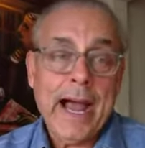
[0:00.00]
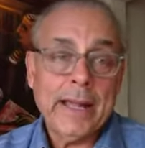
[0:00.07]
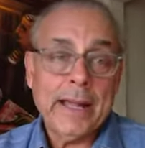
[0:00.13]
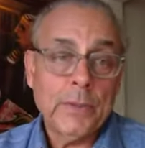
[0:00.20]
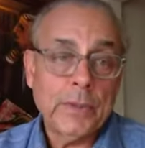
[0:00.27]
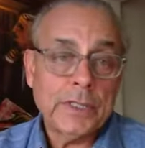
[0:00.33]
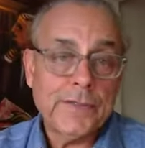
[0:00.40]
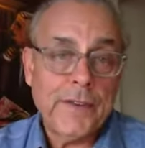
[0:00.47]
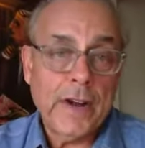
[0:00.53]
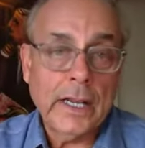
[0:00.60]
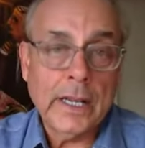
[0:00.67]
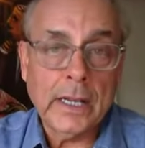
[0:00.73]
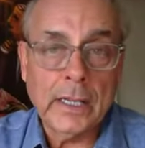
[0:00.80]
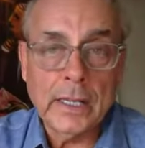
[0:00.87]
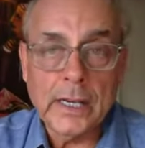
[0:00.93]
It was
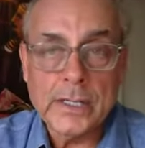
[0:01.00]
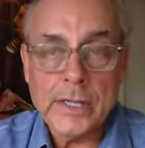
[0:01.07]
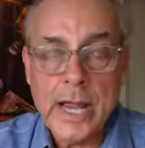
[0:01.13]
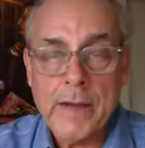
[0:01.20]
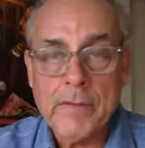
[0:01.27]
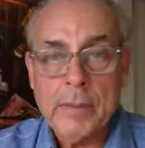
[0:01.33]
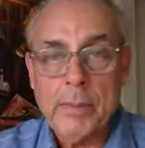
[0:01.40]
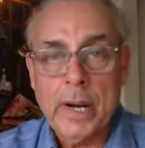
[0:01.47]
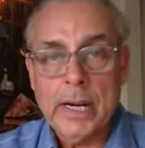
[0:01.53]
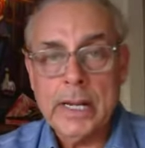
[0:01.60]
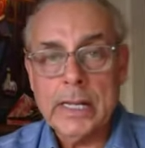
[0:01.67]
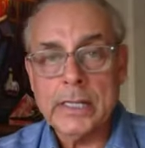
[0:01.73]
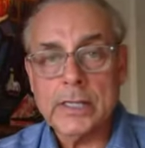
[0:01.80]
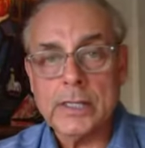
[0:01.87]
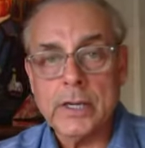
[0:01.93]
fairly clear to
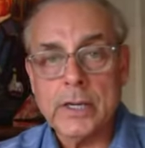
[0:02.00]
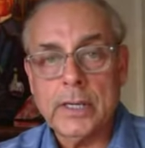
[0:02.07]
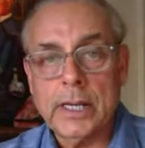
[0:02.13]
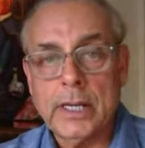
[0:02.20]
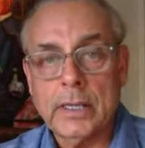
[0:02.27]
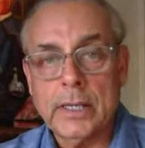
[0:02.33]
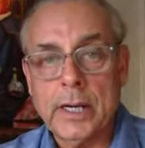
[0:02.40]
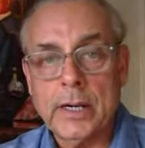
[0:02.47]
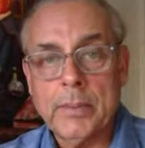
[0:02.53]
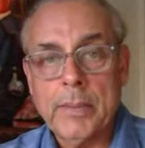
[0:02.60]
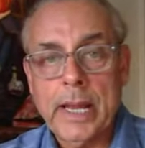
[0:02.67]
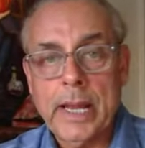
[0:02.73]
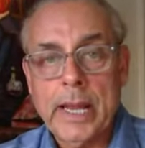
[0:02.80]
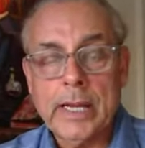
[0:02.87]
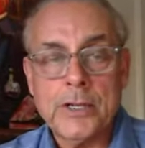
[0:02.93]
everybody. It's certainly clear to
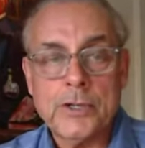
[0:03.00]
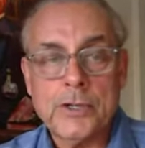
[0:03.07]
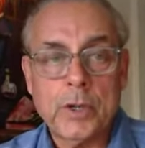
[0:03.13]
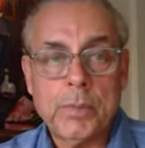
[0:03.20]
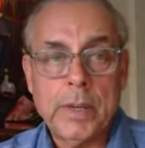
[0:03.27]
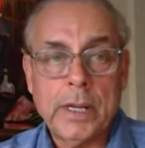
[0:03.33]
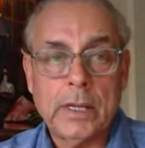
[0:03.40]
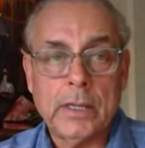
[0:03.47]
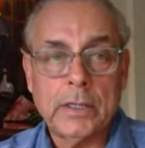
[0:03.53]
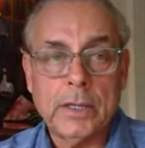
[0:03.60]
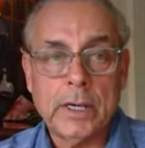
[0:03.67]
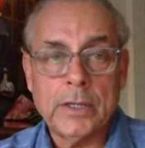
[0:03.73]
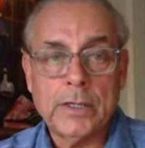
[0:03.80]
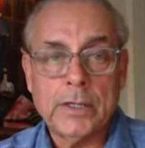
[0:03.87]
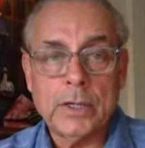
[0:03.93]
me, and it should be
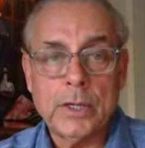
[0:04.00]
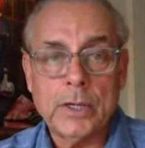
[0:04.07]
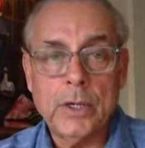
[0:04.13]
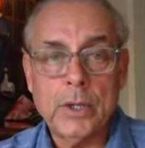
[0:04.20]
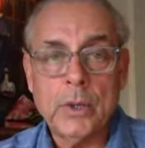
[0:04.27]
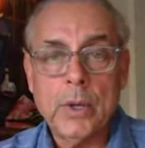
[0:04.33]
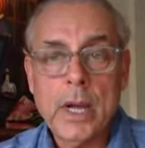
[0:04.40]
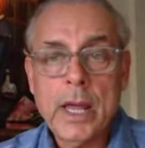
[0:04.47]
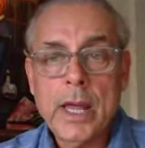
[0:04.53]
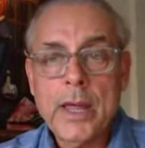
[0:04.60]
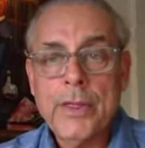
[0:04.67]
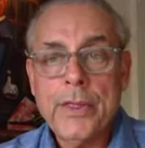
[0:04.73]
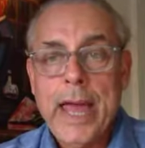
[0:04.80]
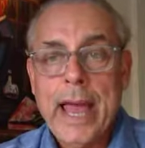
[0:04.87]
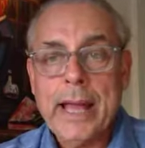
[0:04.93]
clear to you,
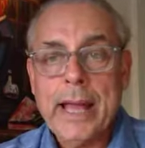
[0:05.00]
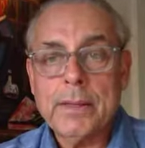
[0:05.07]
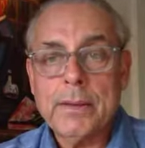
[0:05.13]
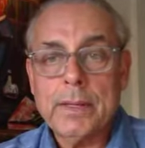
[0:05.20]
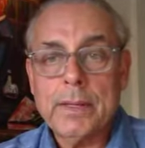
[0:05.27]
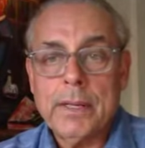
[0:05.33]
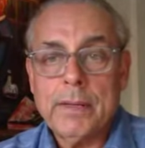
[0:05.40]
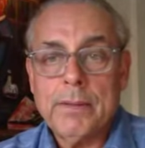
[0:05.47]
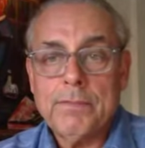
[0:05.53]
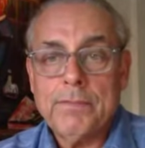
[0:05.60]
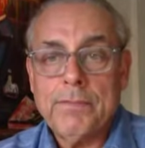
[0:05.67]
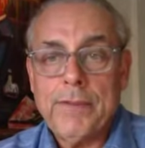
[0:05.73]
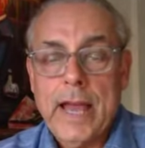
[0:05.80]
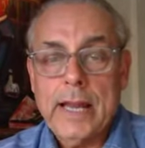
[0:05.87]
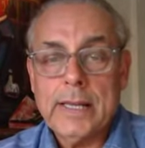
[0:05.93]
that the
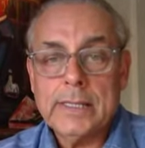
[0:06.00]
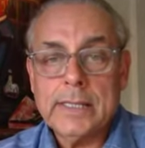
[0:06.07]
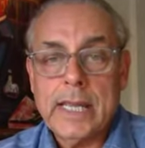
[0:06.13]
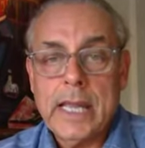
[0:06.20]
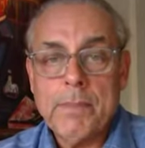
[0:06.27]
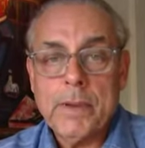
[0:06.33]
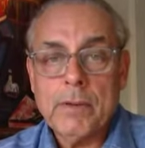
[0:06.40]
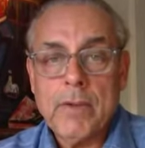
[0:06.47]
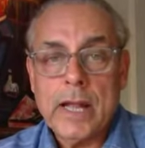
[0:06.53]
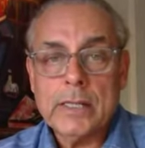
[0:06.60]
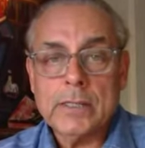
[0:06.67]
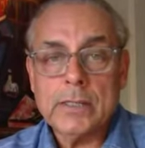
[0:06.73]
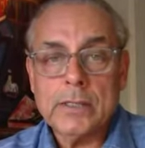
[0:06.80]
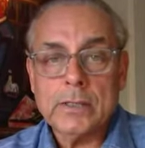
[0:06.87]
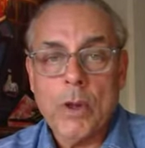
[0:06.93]
Fed is keeping
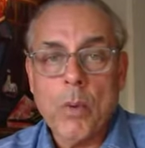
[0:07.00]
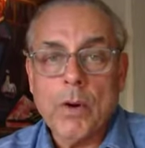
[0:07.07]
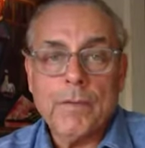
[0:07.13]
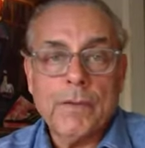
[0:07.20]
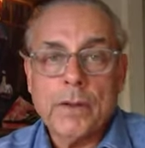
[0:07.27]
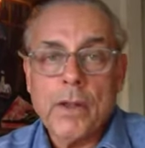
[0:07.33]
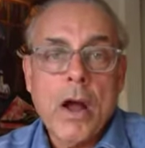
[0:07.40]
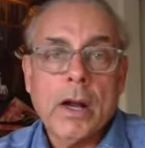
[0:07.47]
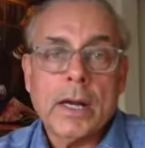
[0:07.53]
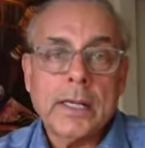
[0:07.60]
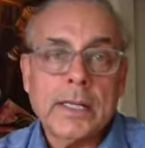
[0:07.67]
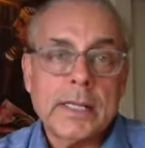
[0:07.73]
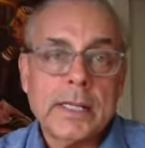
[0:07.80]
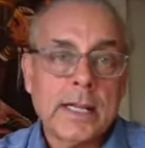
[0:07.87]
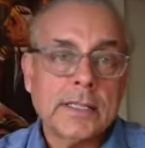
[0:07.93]
rates lower for longer.
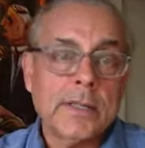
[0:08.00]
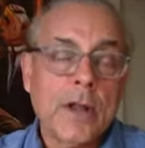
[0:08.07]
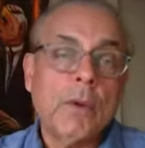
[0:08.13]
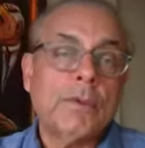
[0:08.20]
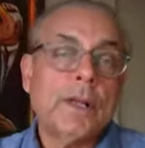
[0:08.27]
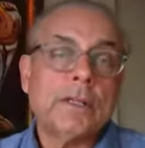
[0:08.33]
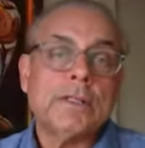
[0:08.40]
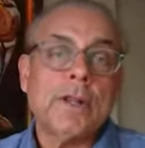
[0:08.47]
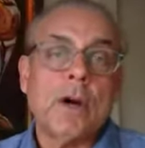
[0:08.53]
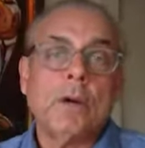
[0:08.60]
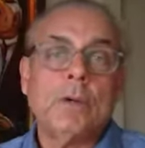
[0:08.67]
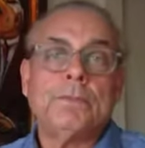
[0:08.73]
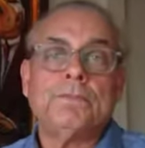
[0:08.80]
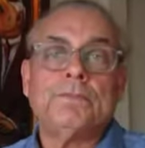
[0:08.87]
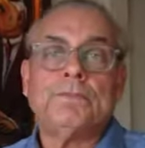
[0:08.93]
There's
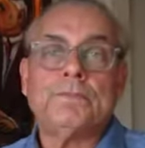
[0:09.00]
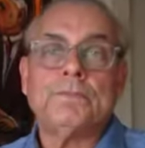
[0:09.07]
no